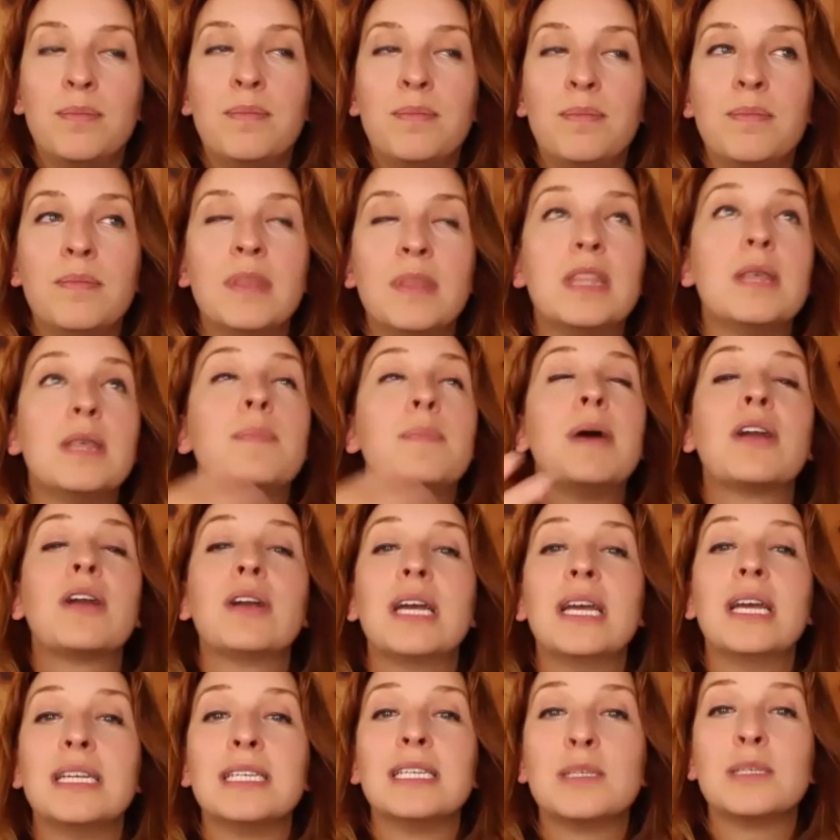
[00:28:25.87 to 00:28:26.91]
better
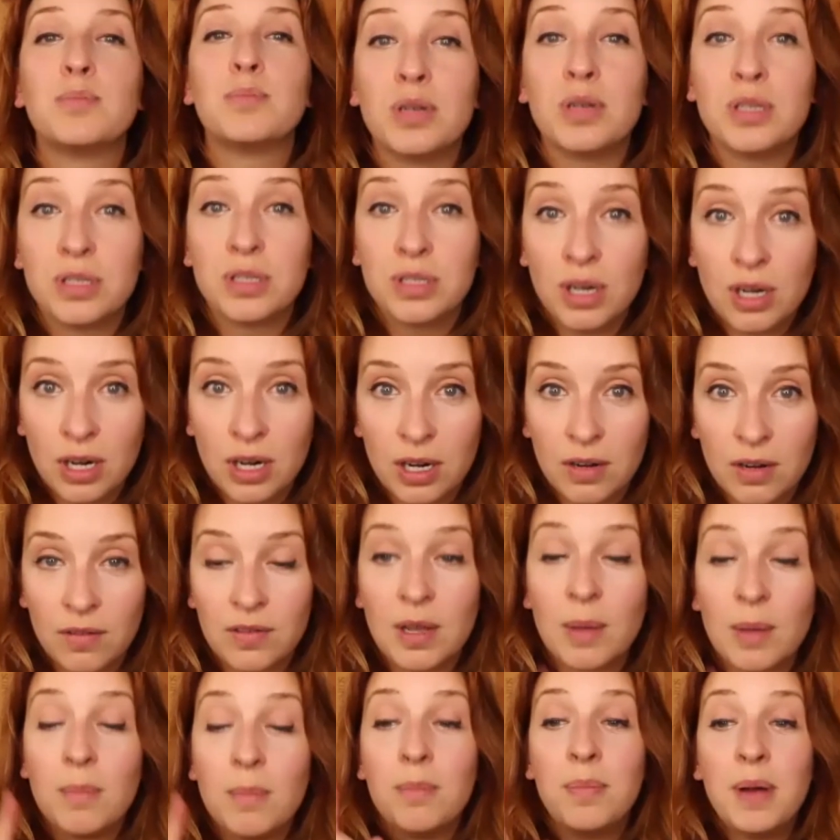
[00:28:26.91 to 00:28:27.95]
it is preserved.
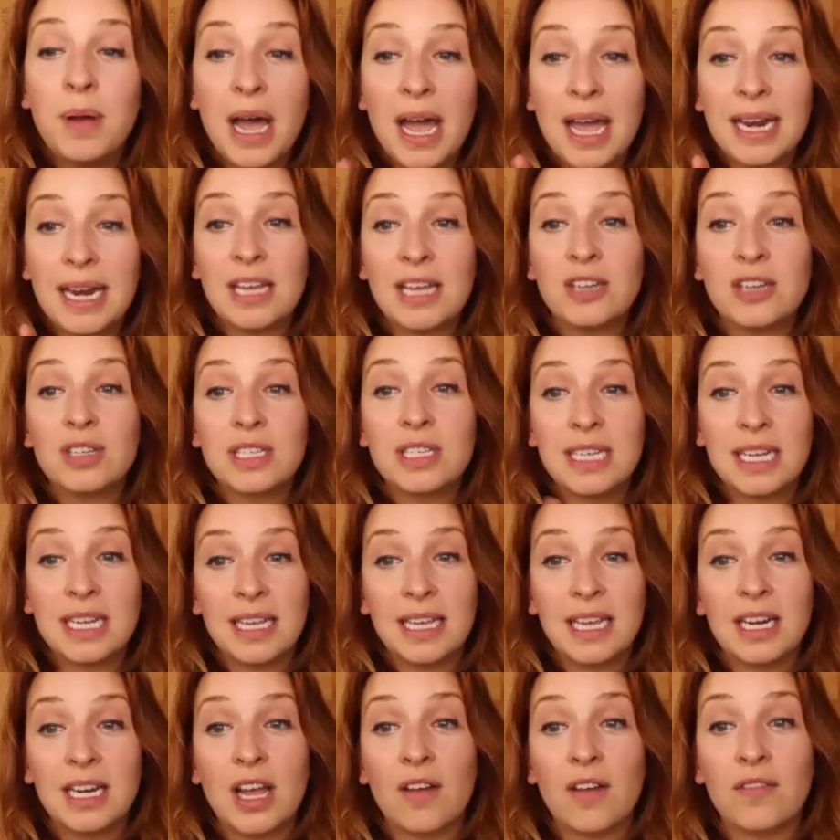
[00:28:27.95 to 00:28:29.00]
But interestingly
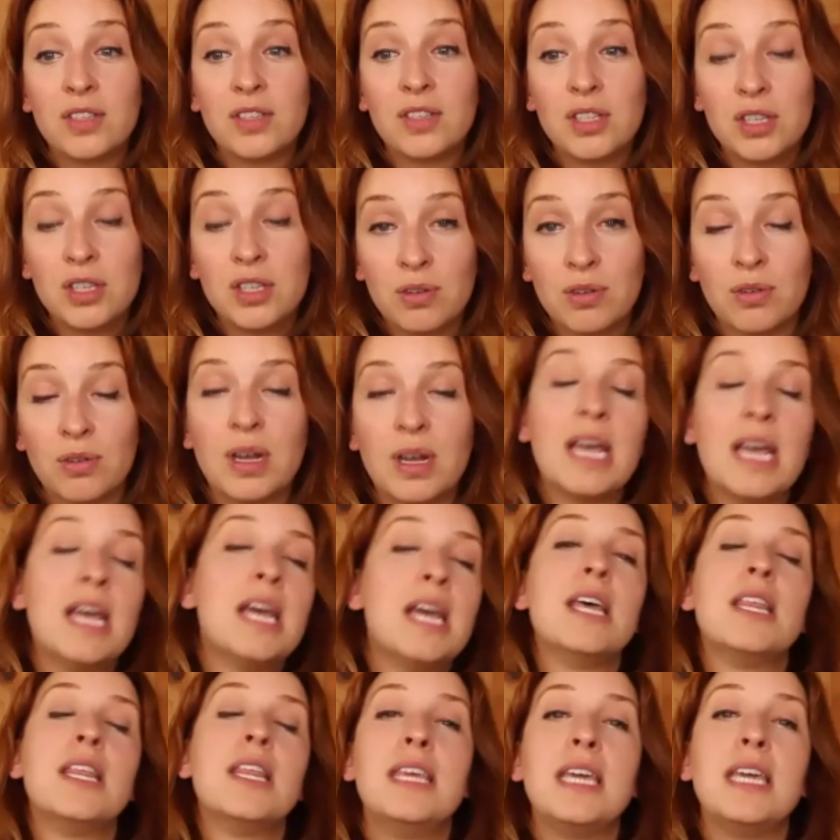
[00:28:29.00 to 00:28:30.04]
enough too,
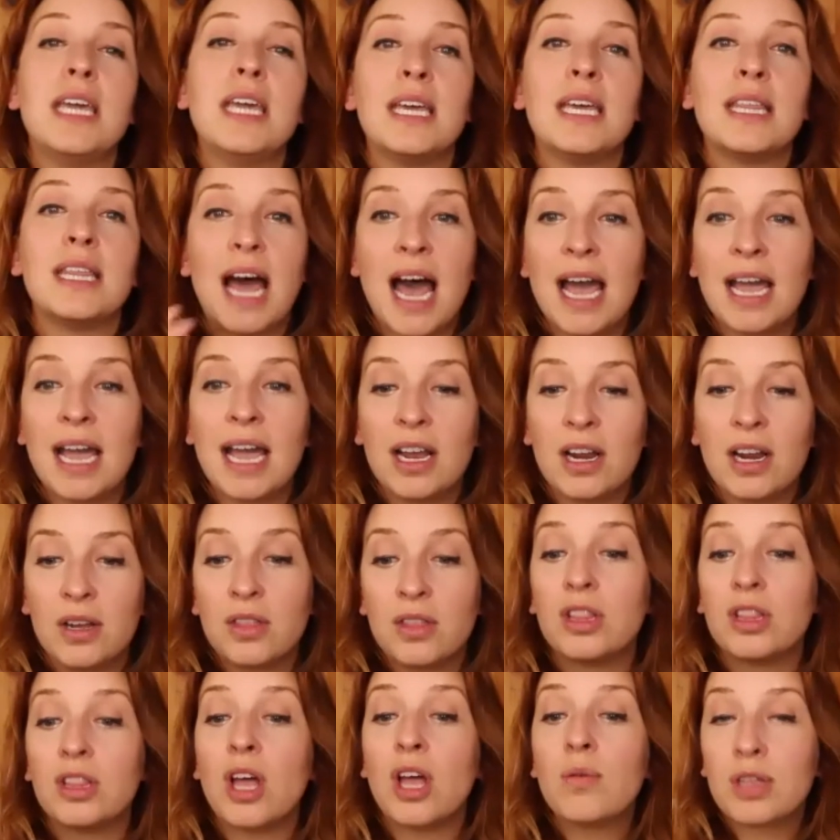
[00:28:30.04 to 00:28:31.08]
the
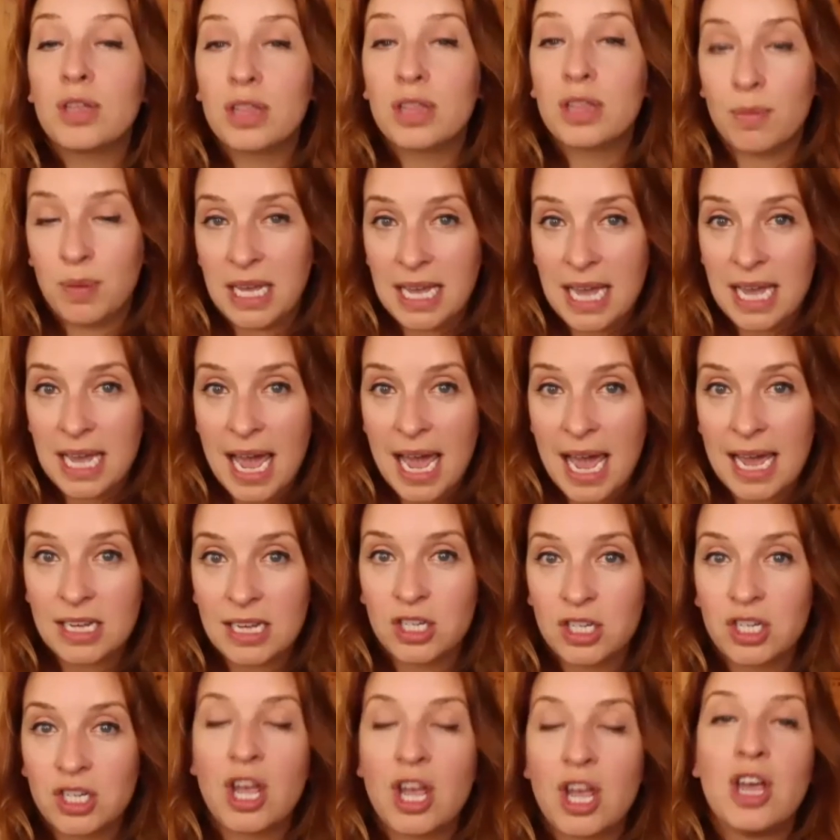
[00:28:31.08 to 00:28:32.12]
lower the
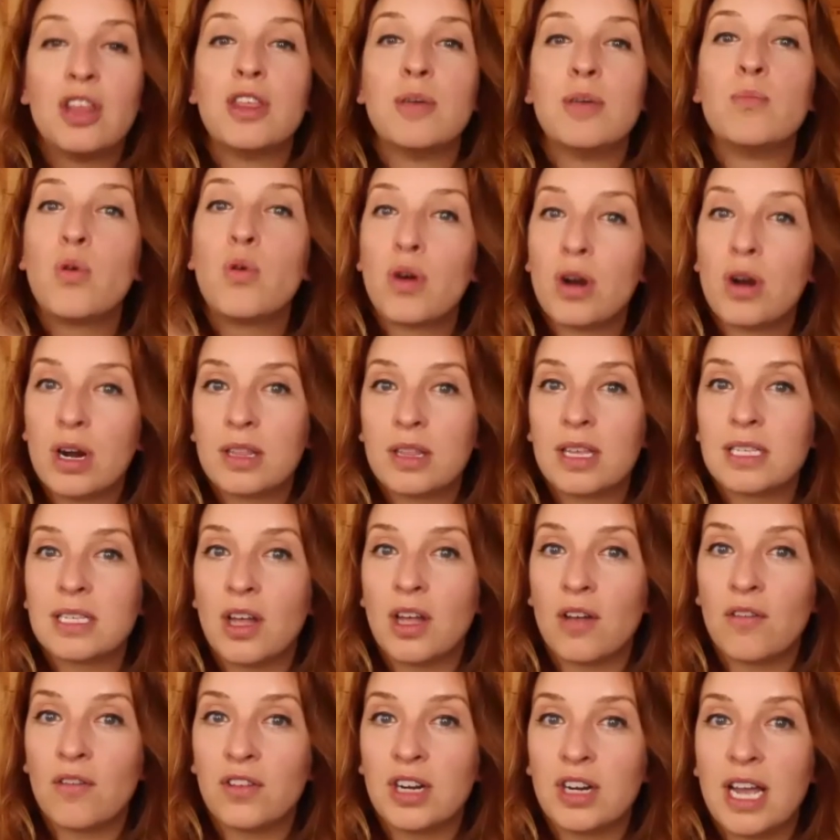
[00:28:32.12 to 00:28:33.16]
pH, the more the
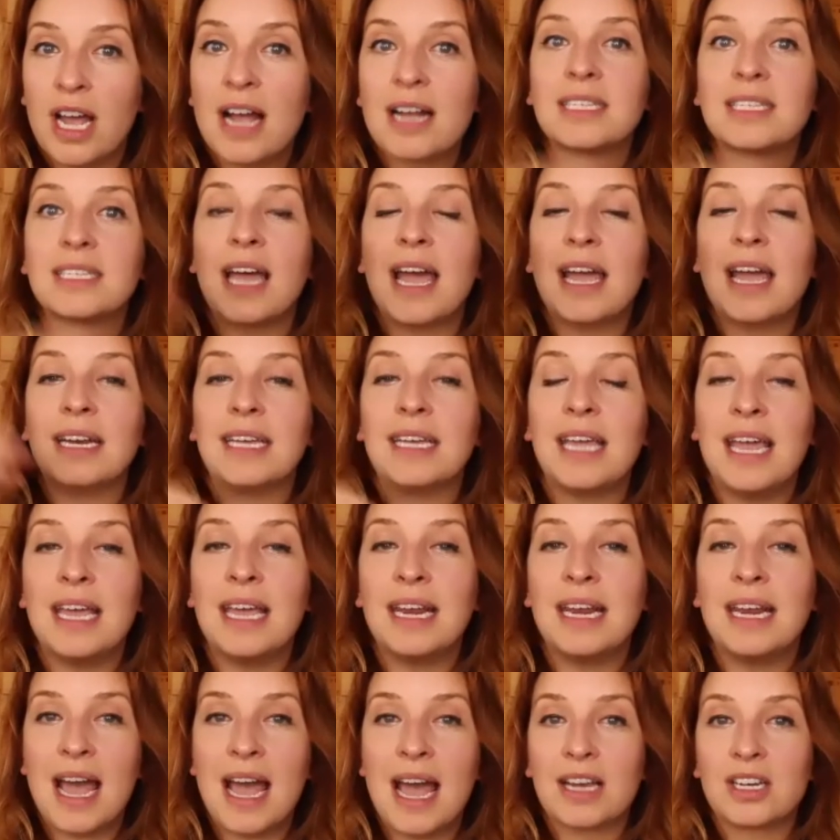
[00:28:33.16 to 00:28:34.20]
sulfur dioxide can
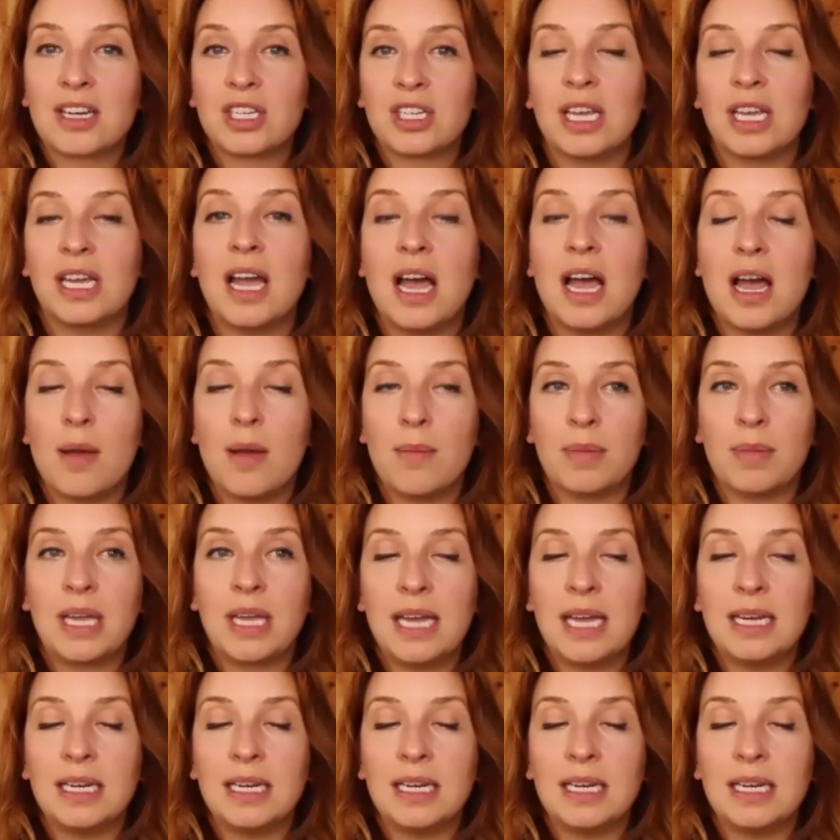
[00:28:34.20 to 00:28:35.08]
actually get